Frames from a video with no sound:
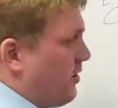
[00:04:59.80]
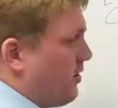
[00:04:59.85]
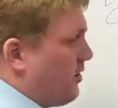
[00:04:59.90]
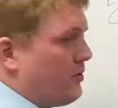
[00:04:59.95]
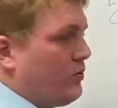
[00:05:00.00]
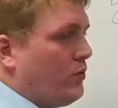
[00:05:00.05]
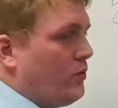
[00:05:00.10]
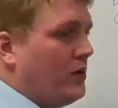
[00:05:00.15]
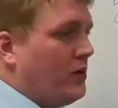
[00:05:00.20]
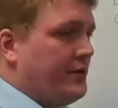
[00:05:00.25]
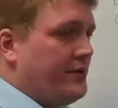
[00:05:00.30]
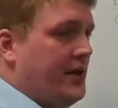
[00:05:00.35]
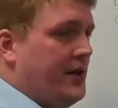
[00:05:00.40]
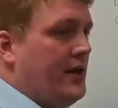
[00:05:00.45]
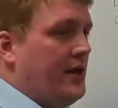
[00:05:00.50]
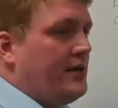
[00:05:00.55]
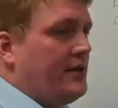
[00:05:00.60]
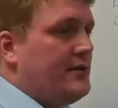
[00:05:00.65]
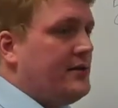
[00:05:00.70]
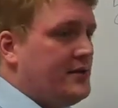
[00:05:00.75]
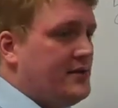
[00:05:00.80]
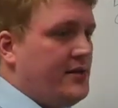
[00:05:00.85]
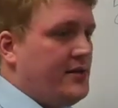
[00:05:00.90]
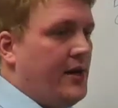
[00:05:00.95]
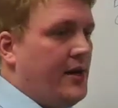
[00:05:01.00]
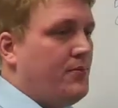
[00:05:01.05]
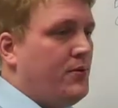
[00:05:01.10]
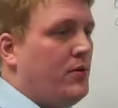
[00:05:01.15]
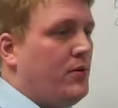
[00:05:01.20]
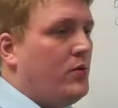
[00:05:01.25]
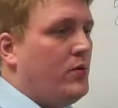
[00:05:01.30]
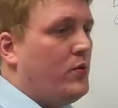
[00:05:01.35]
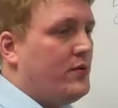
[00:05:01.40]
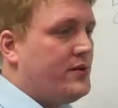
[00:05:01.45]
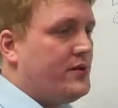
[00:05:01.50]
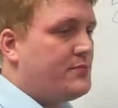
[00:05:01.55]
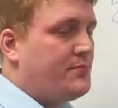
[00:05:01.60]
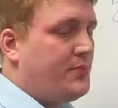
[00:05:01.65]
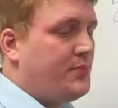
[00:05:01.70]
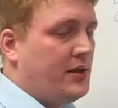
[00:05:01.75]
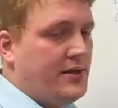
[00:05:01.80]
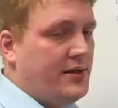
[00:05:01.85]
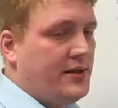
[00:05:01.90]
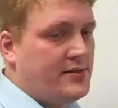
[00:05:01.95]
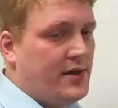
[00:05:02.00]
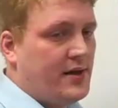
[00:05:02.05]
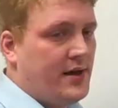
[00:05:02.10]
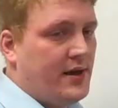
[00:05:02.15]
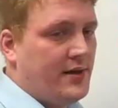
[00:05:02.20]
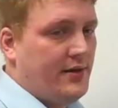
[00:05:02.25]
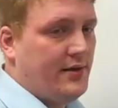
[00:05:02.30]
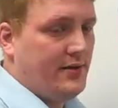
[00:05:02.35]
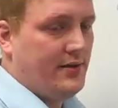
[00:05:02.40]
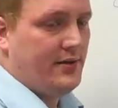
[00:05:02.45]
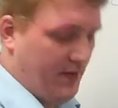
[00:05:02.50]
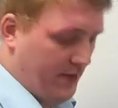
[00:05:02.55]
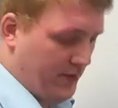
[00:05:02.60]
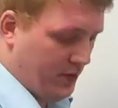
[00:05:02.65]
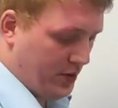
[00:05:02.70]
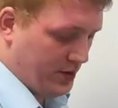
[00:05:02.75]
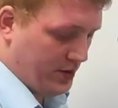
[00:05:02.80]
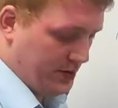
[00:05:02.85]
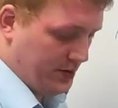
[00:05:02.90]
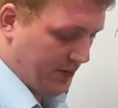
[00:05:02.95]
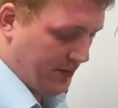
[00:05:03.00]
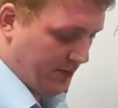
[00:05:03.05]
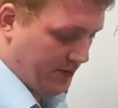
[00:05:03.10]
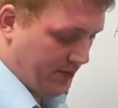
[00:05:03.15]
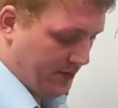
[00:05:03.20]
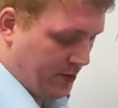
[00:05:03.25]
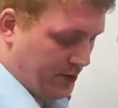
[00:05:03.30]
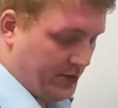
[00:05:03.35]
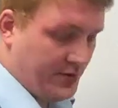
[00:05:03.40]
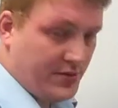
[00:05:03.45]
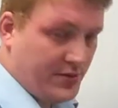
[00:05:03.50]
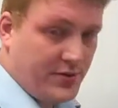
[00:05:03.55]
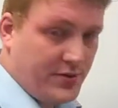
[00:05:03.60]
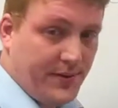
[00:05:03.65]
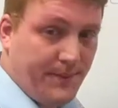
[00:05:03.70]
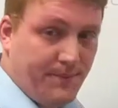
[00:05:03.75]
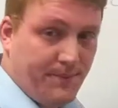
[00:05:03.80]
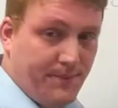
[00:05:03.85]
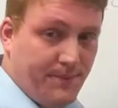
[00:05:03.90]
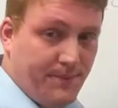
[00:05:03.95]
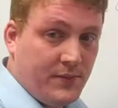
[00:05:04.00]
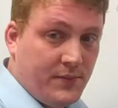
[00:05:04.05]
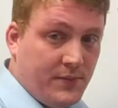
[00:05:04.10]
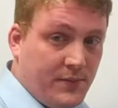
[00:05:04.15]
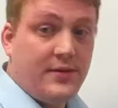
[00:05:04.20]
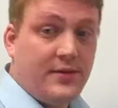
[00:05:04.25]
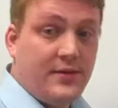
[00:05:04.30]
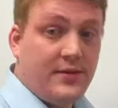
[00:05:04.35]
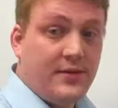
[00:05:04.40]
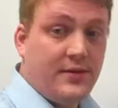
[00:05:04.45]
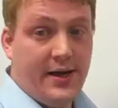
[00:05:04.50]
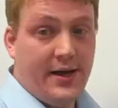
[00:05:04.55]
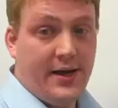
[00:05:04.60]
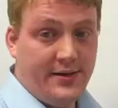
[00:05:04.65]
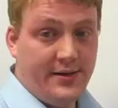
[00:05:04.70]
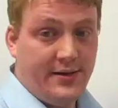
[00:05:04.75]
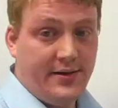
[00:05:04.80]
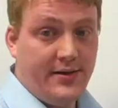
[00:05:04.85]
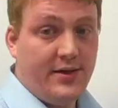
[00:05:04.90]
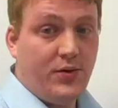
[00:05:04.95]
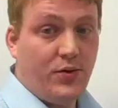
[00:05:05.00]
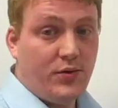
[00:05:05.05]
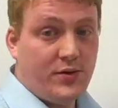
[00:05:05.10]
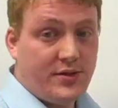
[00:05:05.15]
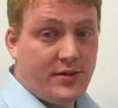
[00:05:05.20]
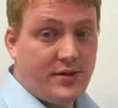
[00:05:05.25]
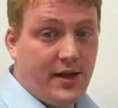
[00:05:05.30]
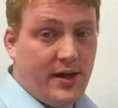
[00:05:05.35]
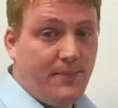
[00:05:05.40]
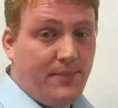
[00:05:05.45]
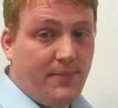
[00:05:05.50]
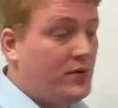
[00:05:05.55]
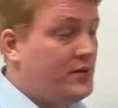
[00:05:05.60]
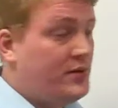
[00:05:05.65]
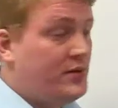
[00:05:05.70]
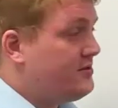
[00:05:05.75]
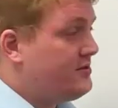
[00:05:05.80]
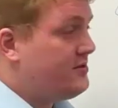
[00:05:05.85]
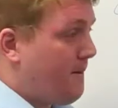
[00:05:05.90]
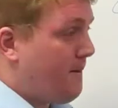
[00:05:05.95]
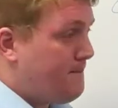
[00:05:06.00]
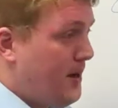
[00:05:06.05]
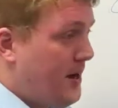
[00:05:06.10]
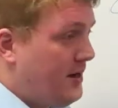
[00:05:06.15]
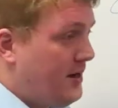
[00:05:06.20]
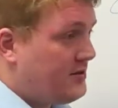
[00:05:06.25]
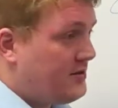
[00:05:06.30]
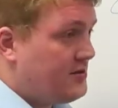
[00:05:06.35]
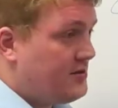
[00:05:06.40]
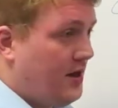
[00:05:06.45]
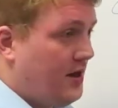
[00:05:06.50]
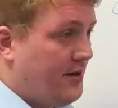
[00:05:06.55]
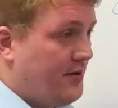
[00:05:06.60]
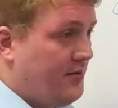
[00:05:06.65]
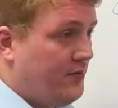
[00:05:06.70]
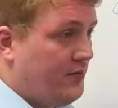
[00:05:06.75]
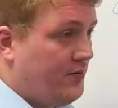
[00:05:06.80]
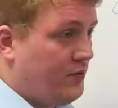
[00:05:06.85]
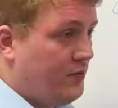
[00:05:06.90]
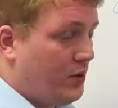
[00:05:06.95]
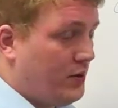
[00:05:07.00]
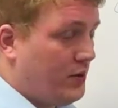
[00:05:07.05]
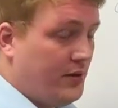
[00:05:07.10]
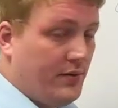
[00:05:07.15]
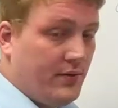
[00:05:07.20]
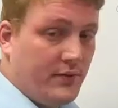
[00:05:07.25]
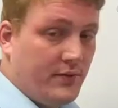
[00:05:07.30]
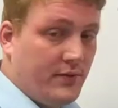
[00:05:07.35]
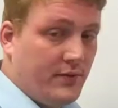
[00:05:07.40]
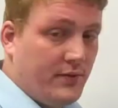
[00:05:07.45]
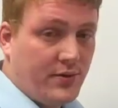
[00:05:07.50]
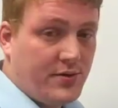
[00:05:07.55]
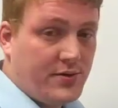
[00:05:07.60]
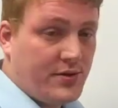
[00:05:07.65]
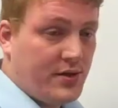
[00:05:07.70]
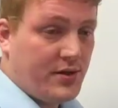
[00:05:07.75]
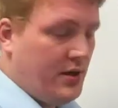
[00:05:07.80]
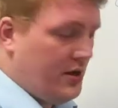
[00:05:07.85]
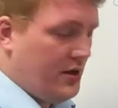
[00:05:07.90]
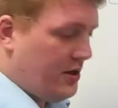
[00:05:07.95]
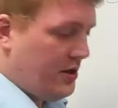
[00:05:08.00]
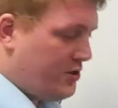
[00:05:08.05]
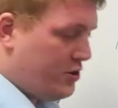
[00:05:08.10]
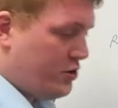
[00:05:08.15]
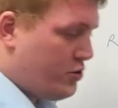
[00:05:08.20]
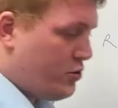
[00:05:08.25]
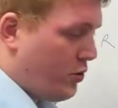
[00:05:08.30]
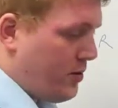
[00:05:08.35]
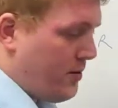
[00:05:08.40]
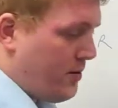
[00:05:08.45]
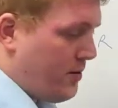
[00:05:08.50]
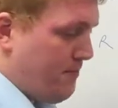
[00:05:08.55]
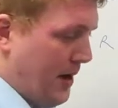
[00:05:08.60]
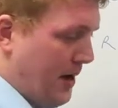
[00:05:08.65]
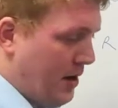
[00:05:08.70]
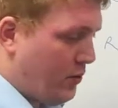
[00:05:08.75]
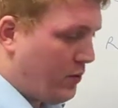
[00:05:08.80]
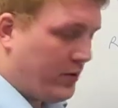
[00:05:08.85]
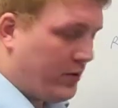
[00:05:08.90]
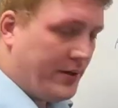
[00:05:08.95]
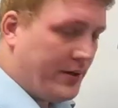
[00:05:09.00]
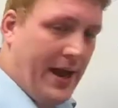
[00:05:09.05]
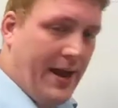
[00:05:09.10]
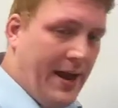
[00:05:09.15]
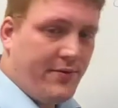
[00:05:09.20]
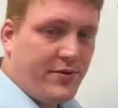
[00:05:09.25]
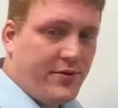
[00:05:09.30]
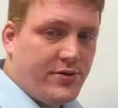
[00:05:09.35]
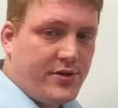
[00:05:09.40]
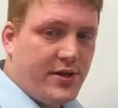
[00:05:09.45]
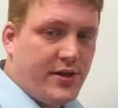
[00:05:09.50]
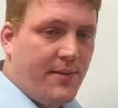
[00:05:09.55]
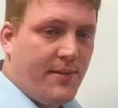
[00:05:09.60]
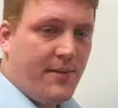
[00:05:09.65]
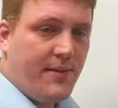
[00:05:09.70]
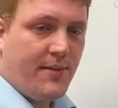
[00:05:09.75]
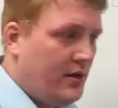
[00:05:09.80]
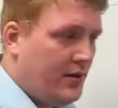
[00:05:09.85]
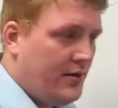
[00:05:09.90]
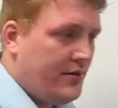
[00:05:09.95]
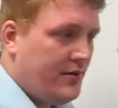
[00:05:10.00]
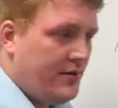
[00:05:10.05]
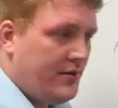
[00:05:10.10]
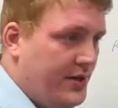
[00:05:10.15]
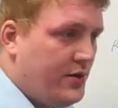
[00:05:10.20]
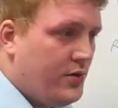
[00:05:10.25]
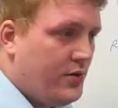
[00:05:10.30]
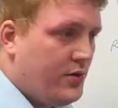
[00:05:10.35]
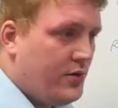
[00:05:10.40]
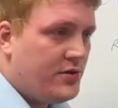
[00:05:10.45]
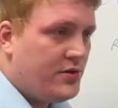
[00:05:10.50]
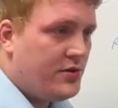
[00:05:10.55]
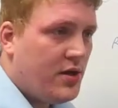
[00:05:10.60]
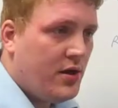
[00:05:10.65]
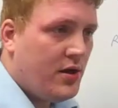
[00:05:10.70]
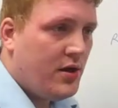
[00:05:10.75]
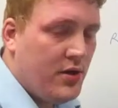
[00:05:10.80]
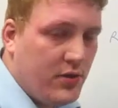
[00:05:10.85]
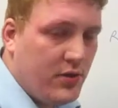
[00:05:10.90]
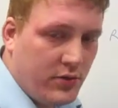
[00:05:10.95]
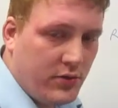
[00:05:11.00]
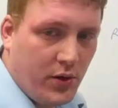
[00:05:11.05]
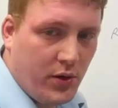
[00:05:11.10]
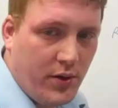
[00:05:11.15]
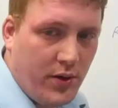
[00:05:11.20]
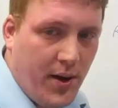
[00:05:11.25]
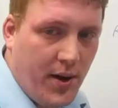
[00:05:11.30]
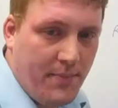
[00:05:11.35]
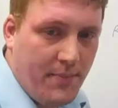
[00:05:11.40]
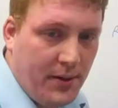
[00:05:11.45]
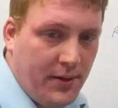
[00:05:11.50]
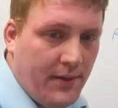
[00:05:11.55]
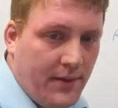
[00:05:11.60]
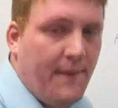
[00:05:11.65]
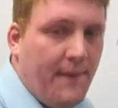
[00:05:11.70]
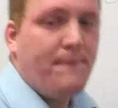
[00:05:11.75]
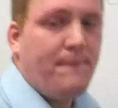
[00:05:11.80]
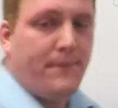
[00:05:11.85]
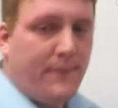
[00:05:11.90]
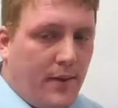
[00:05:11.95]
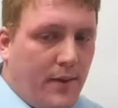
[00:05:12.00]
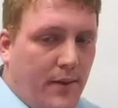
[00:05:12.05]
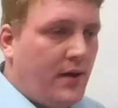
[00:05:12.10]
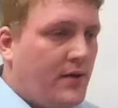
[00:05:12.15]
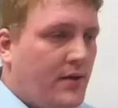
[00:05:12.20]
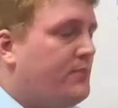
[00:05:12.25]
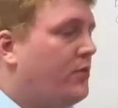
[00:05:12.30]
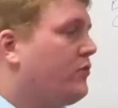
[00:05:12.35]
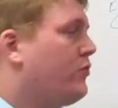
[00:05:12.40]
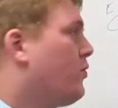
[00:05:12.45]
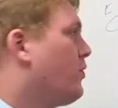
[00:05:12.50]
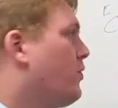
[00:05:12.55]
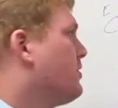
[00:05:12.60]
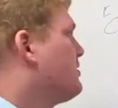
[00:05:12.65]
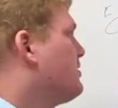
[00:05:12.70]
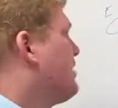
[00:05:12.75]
guard will not step with his play side foot first. Instead, he will step with his backside foot first. It's a short power gather step that he uses, load up before a